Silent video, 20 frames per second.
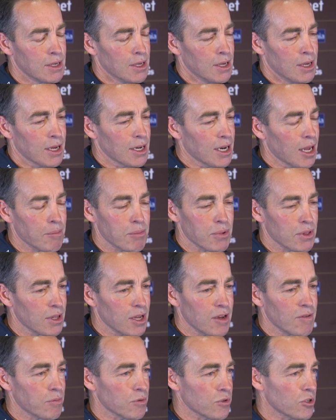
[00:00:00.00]
an
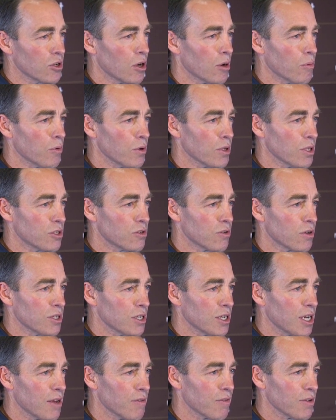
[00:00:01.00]
unbelievable job really trying
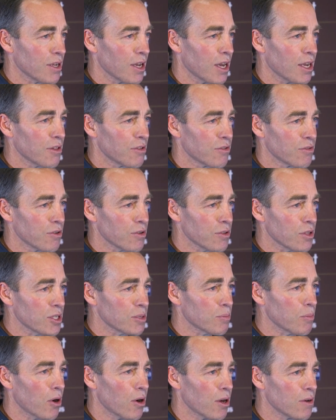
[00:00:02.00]
to navigate through
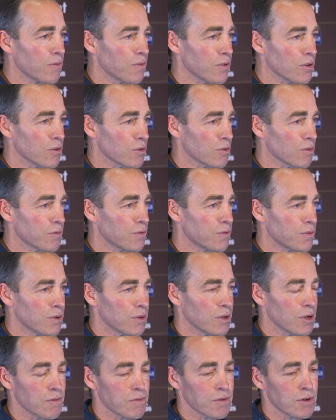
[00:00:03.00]
this minefield of
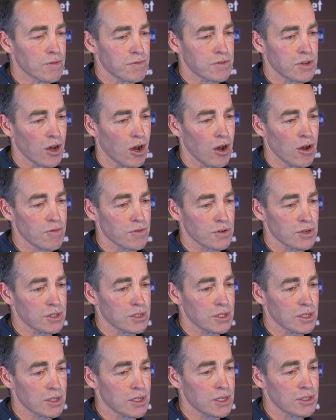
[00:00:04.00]
COVID
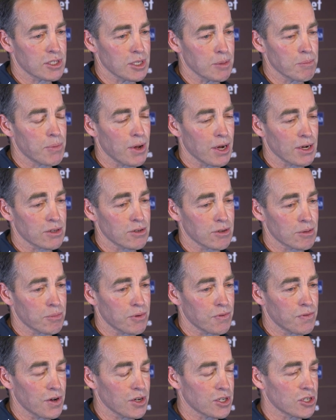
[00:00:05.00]
and its impact on
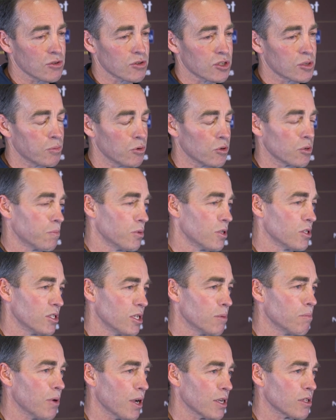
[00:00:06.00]
professional sport, but
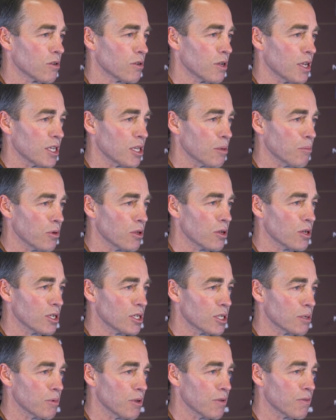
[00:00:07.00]
its impact on our community,
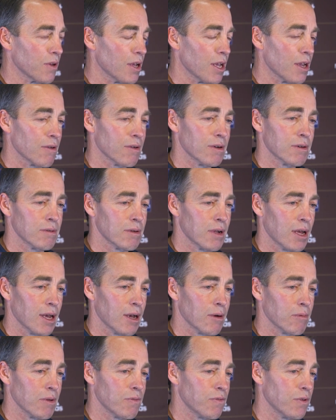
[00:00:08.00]
to be fair.
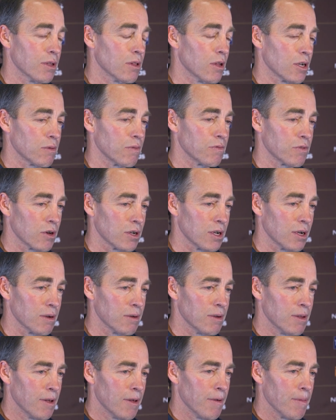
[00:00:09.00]
And we feel like we've got a
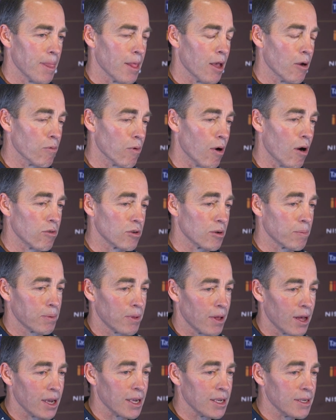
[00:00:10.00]
role to
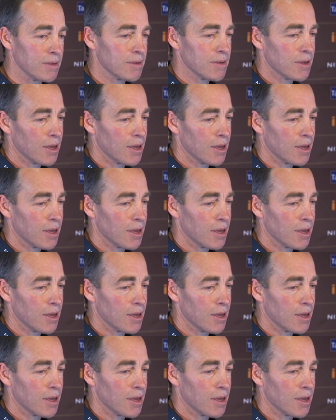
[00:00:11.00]
play,